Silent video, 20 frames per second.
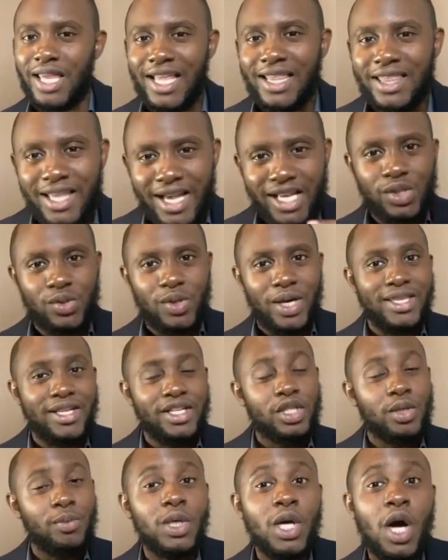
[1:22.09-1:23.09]
And that's why you
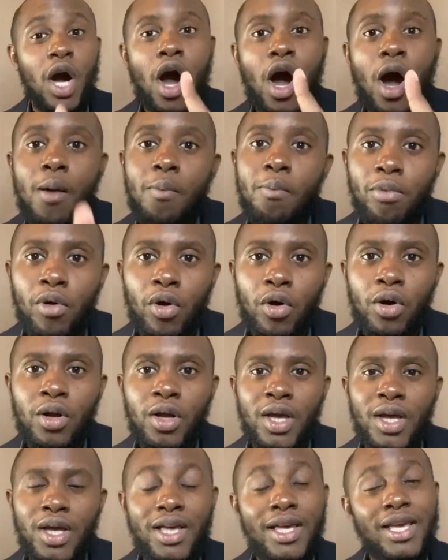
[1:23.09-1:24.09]
need to be humble
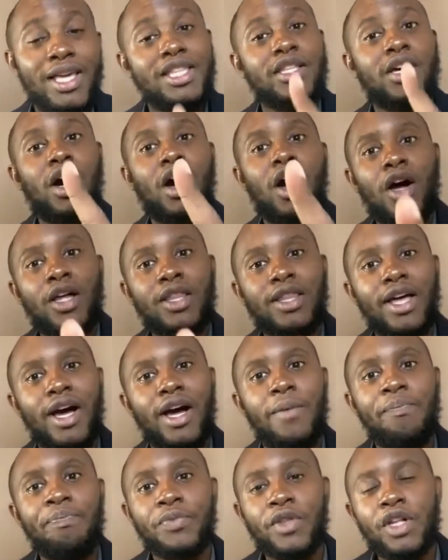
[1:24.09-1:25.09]
in
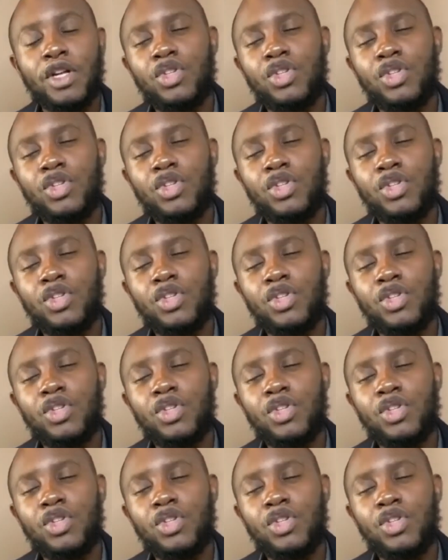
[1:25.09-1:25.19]
order